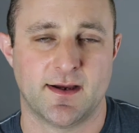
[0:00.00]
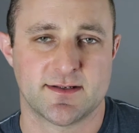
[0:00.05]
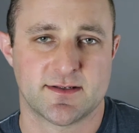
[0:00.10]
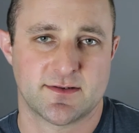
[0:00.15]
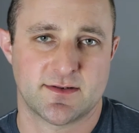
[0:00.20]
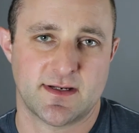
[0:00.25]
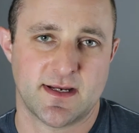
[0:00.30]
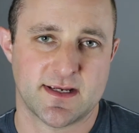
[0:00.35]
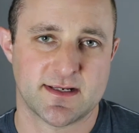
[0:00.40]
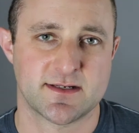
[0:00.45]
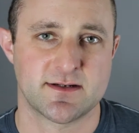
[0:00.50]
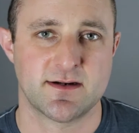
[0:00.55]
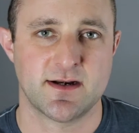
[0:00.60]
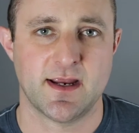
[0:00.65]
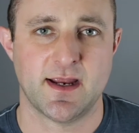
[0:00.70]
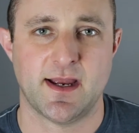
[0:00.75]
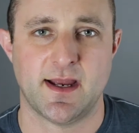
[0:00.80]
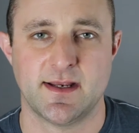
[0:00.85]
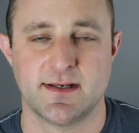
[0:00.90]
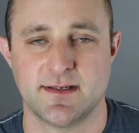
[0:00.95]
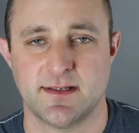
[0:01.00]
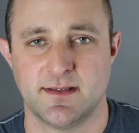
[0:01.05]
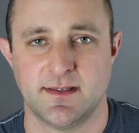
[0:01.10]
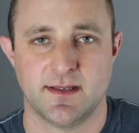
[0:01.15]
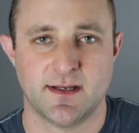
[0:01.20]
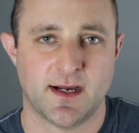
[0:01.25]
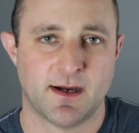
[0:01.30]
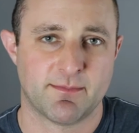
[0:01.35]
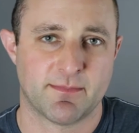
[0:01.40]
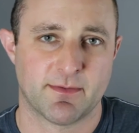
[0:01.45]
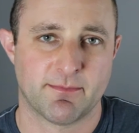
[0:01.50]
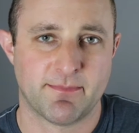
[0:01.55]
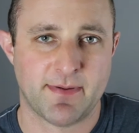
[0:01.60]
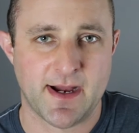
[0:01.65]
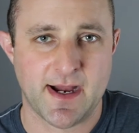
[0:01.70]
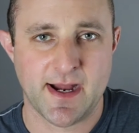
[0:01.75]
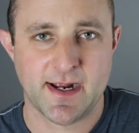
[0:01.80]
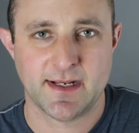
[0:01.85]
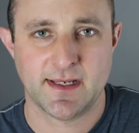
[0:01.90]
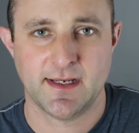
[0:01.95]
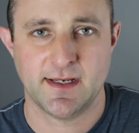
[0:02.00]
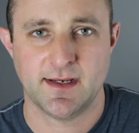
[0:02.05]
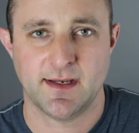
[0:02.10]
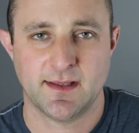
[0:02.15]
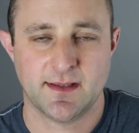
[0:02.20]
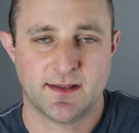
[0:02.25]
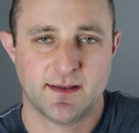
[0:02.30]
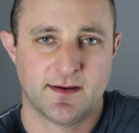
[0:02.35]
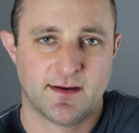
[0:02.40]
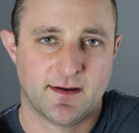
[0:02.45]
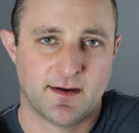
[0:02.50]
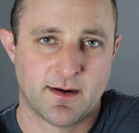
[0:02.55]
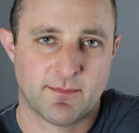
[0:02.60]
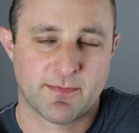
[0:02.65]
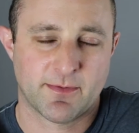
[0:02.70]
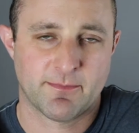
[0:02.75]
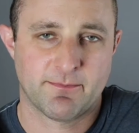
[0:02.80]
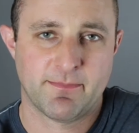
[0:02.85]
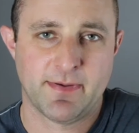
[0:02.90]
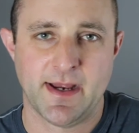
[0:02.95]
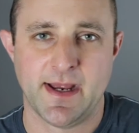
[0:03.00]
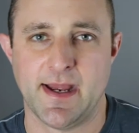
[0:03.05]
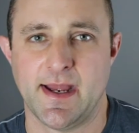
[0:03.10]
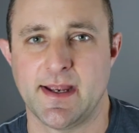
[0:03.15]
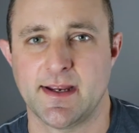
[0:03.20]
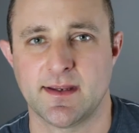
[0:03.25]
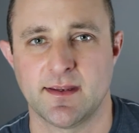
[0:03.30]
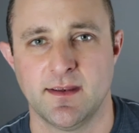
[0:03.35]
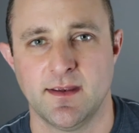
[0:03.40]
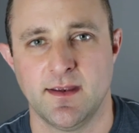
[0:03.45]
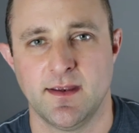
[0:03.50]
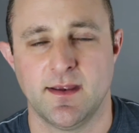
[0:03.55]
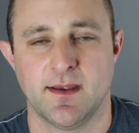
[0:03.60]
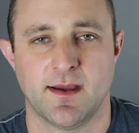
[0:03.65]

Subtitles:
So yesterday I did the upper body and the upper back.